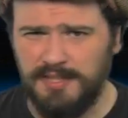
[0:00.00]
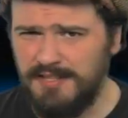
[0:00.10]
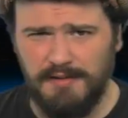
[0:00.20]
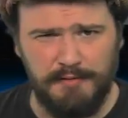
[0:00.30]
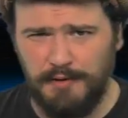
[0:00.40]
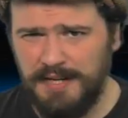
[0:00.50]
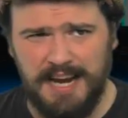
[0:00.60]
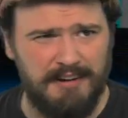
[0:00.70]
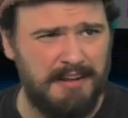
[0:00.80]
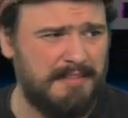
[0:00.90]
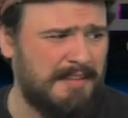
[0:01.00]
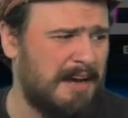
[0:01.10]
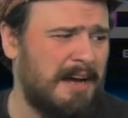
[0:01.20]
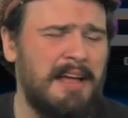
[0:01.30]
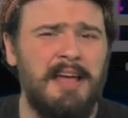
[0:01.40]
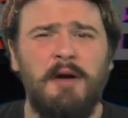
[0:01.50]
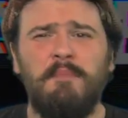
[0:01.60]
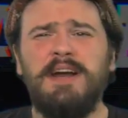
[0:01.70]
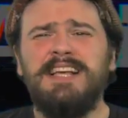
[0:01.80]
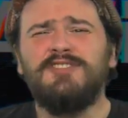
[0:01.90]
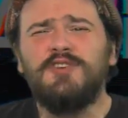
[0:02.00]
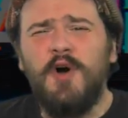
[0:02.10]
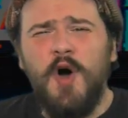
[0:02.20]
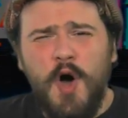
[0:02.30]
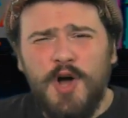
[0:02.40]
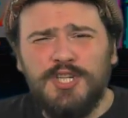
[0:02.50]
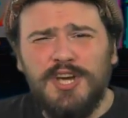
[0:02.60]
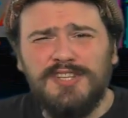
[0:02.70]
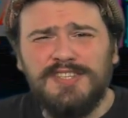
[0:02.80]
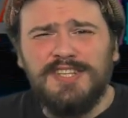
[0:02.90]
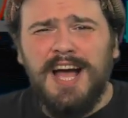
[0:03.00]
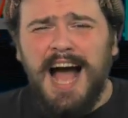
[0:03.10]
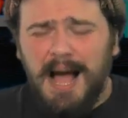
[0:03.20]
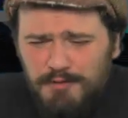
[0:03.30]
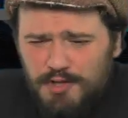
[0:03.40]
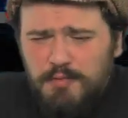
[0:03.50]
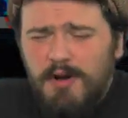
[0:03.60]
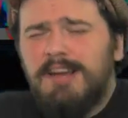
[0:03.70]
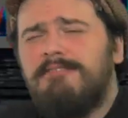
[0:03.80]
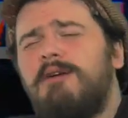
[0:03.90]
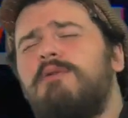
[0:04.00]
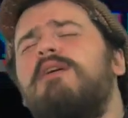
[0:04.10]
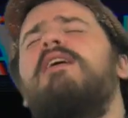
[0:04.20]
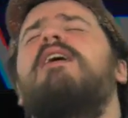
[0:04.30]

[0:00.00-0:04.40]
It's not 4K or anything like that, but it's gorgeous. I'm just walking around going,